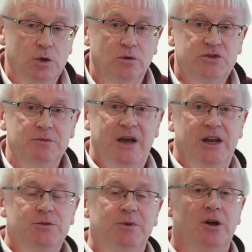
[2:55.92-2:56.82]
Ovagen
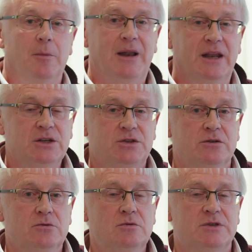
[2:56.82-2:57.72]
management are planning
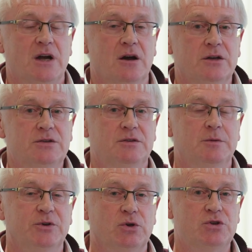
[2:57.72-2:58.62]
to target the
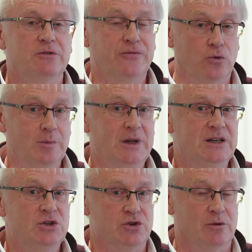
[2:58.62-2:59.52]
production of 4
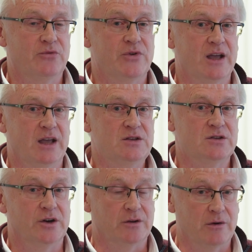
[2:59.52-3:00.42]
million germ-free eggs
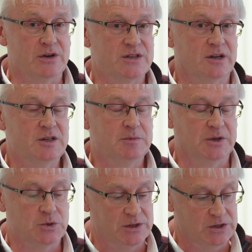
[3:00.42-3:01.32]
on our Irish site by
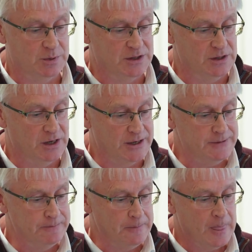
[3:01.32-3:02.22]

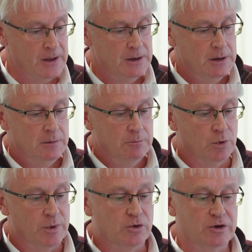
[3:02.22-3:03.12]
2029. But
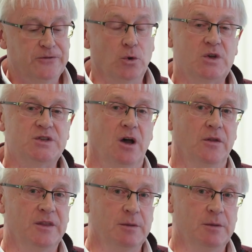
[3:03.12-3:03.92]
we're going to focus on the